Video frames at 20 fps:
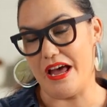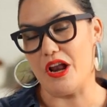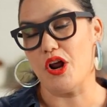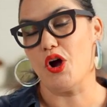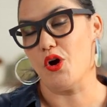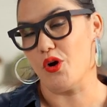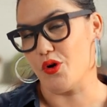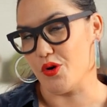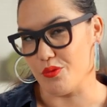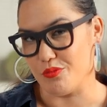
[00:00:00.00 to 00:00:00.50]
at
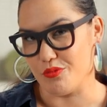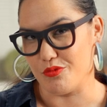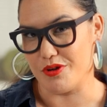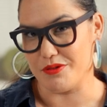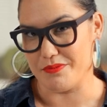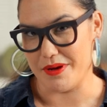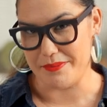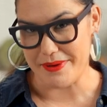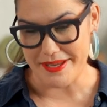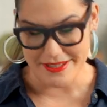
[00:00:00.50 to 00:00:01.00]
home
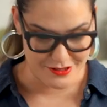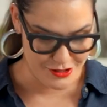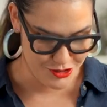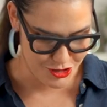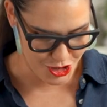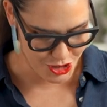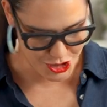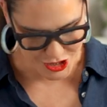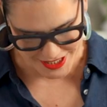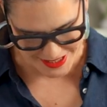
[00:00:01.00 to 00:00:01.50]
with my pizza
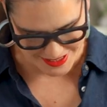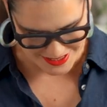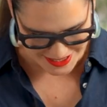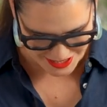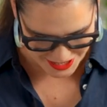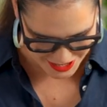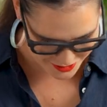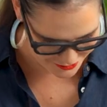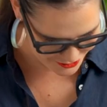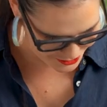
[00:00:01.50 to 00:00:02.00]
journey,
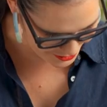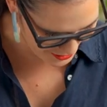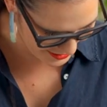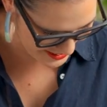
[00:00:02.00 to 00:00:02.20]
if you